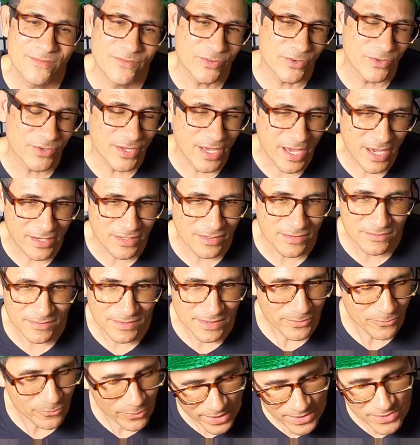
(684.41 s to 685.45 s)
If you're not
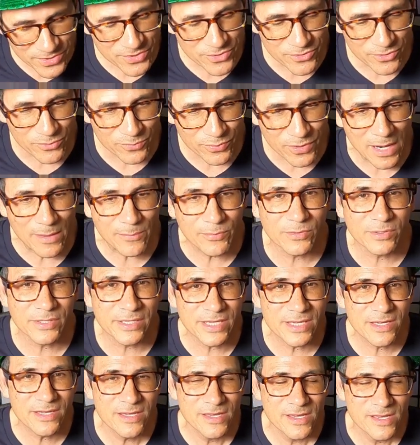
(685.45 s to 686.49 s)
registered
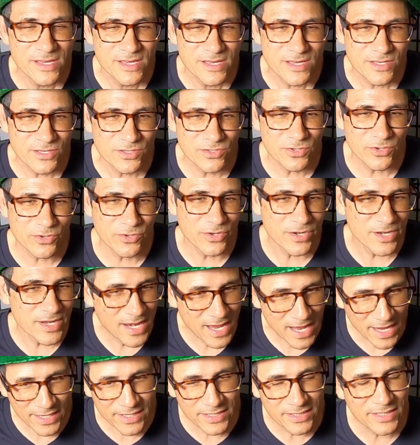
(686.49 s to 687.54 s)
properly, you're
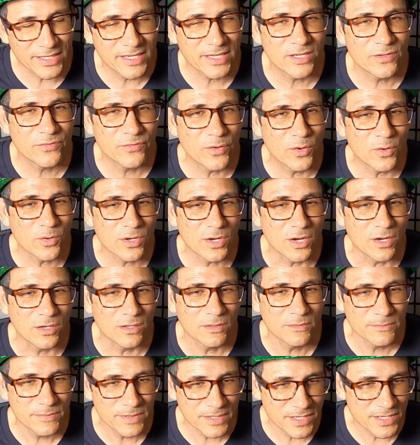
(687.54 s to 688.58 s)
not gonna get a phone
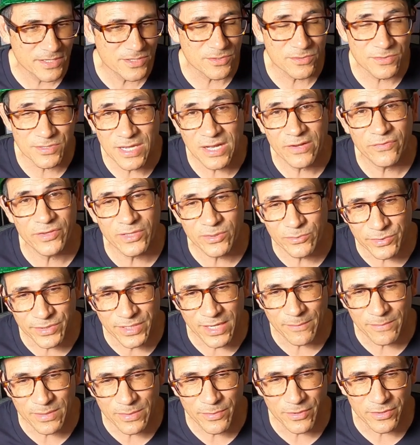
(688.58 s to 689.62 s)
call because you definitely will
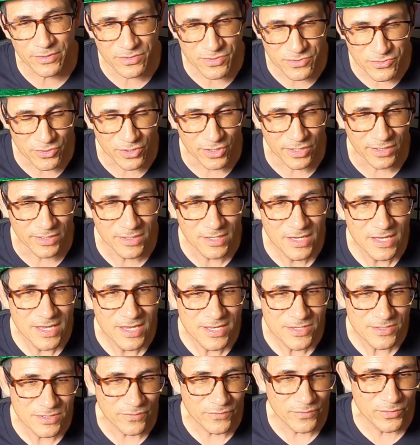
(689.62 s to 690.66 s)
not be part of the drawing.
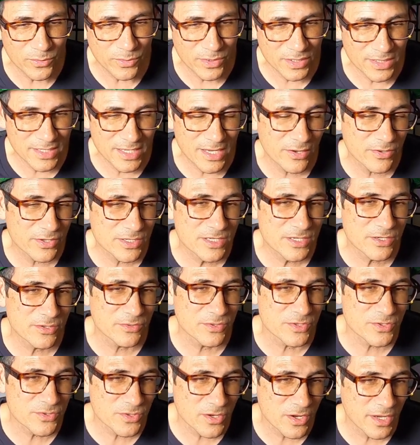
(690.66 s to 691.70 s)
So if you wanna guarantee you're
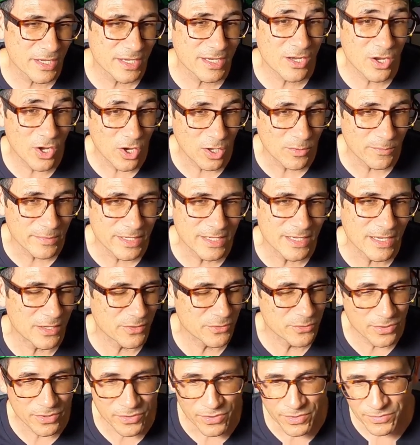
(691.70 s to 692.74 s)
in the drawing, call me.
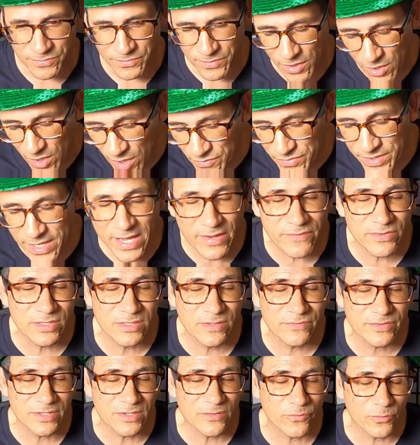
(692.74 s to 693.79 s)
I'll do little, all the heavy
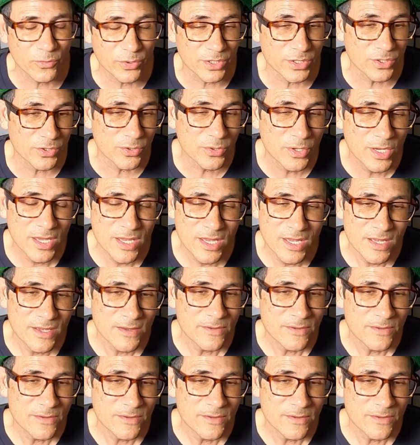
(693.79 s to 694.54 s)
lifting for you.